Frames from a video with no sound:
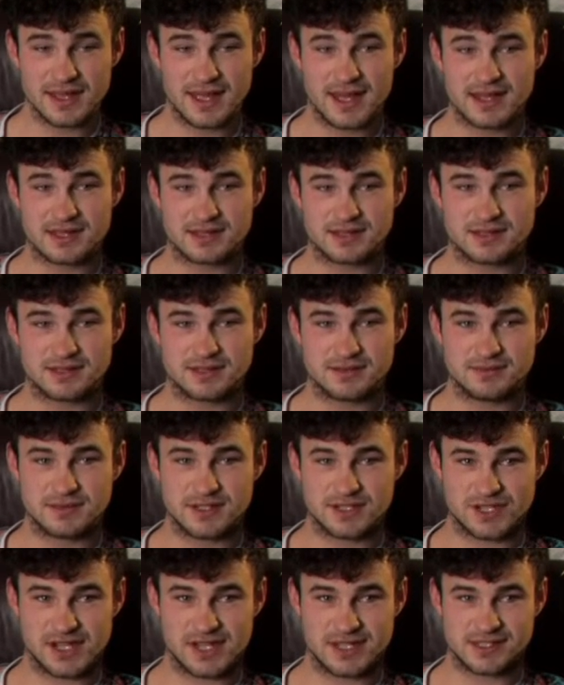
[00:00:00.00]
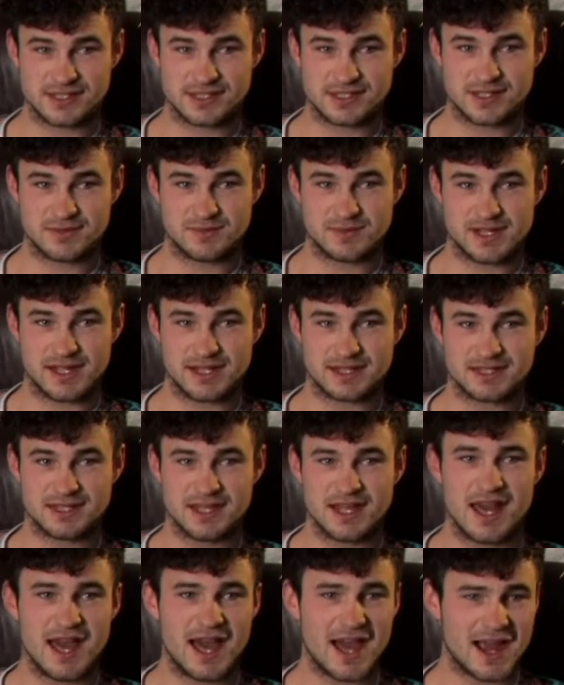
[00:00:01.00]
he asked, to change the subject.
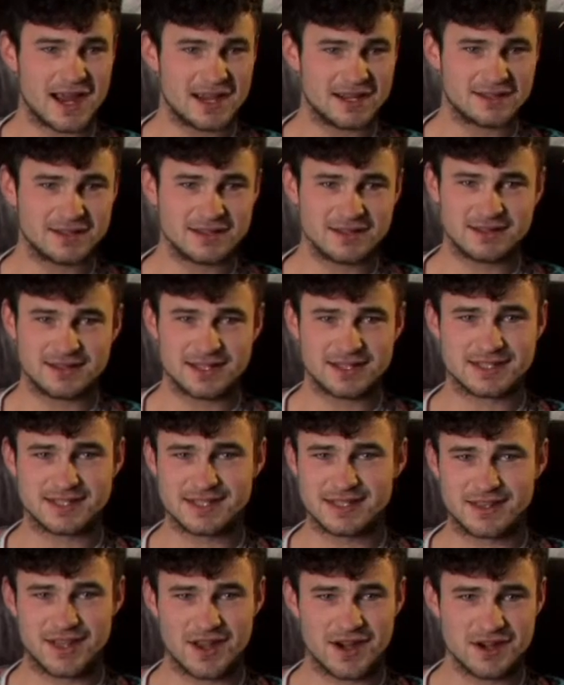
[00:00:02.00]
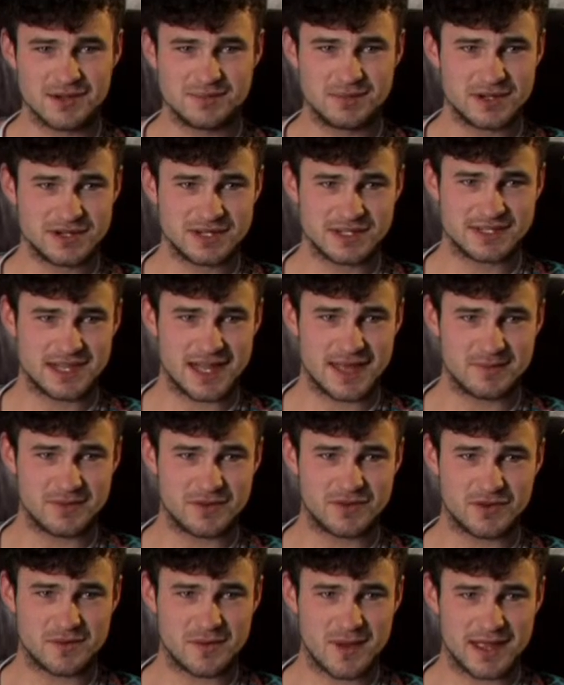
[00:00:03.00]
"Arthur, that's the third bloody time
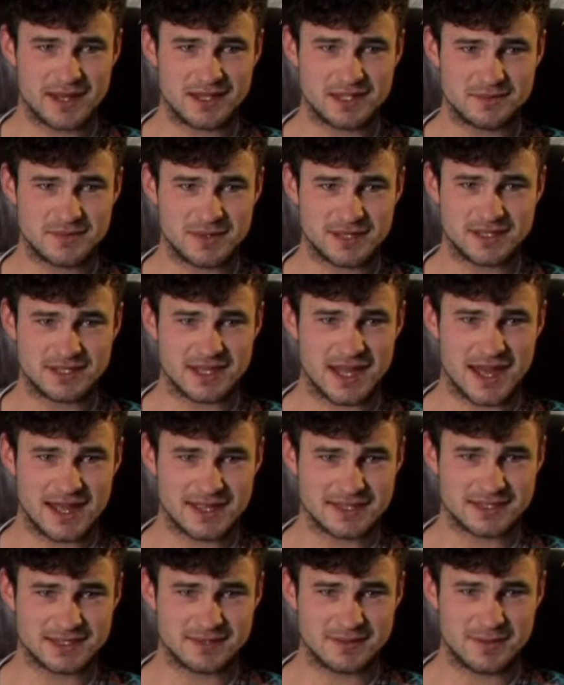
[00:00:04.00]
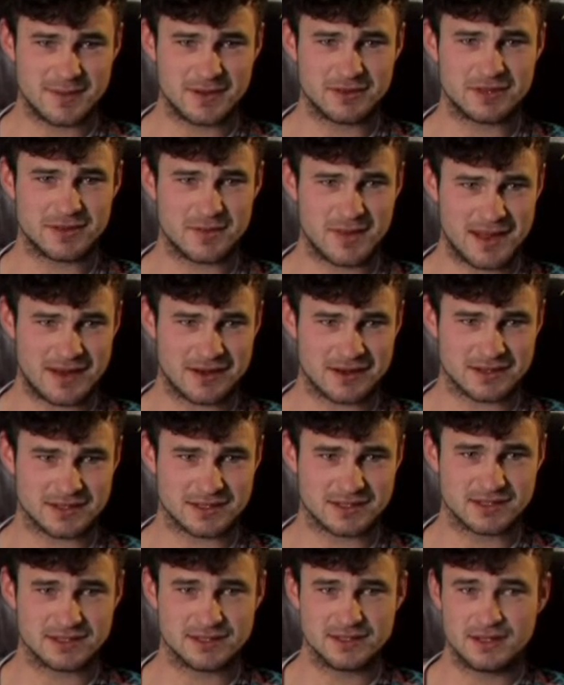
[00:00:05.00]
you've reminded me to ask them about the
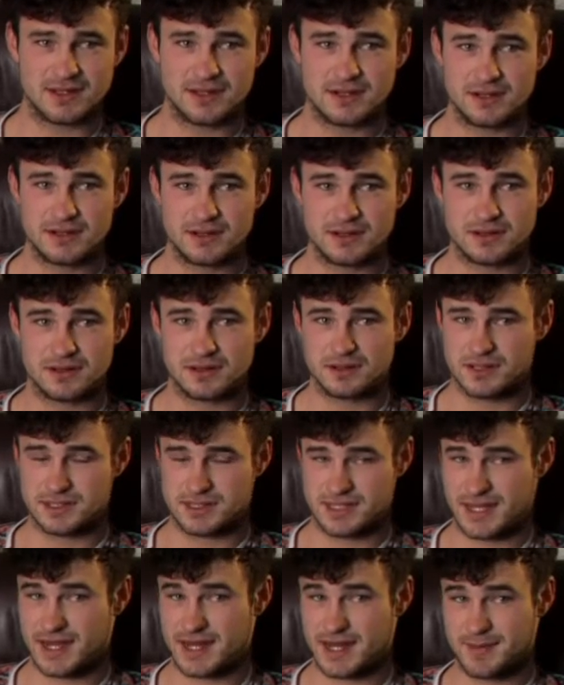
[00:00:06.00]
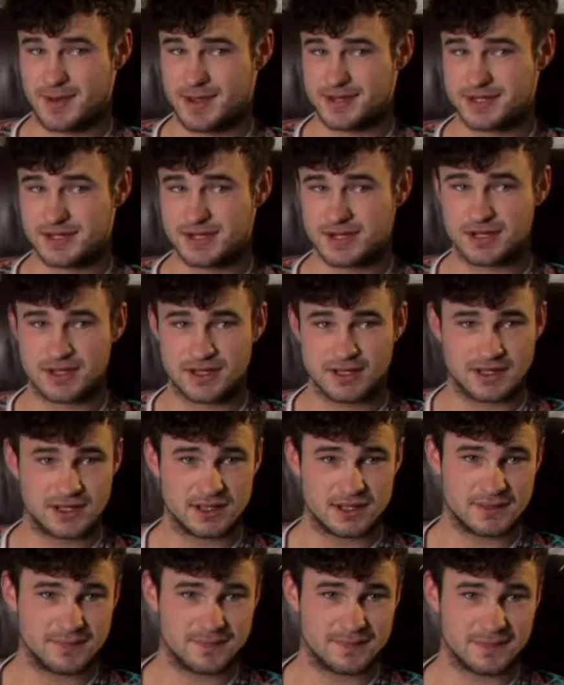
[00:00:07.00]
marks." "Is he any better?"
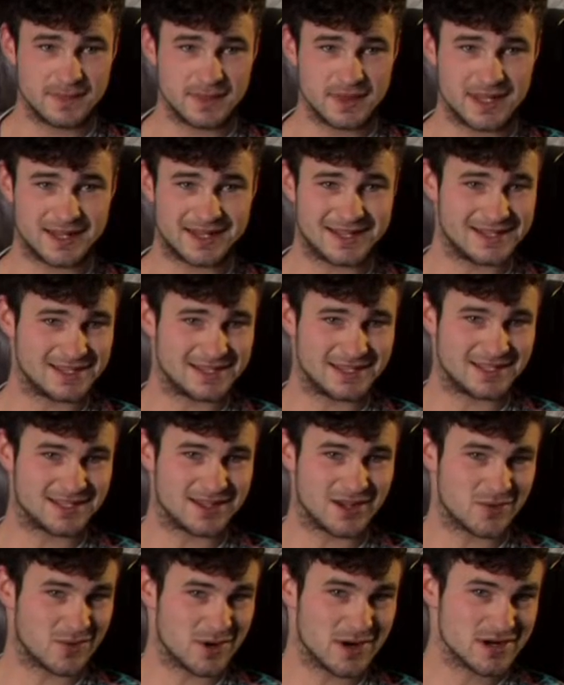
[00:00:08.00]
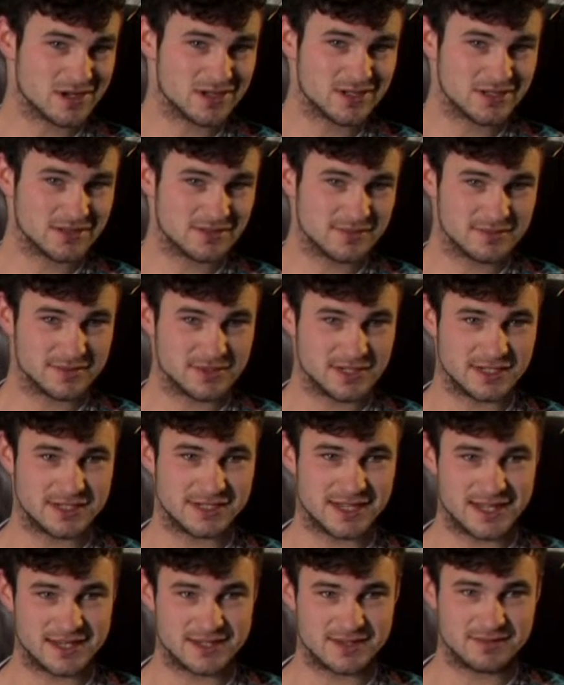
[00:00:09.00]
"At least he's not worse," she
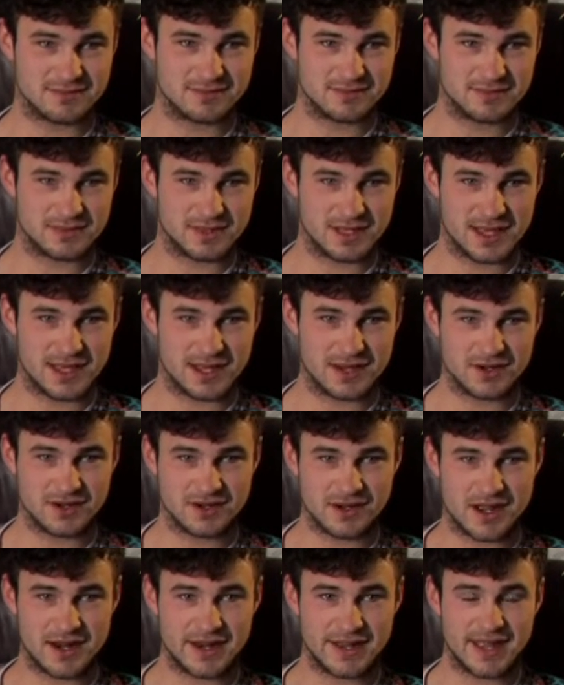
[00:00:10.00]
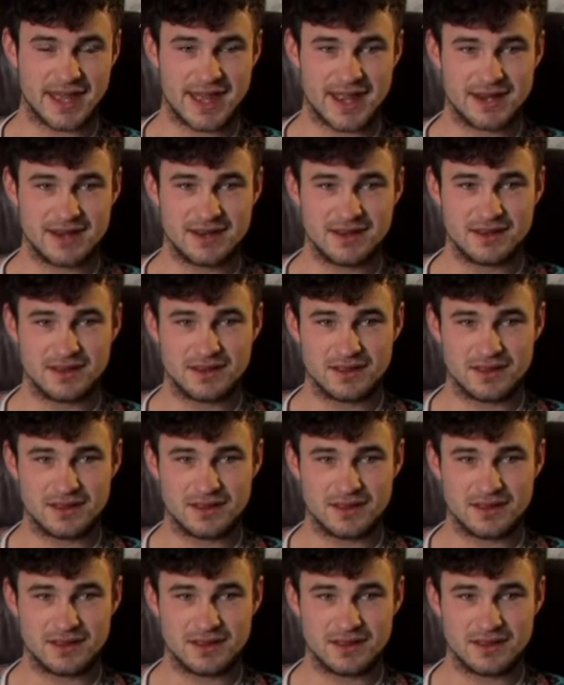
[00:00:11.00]
said, the anger gone again.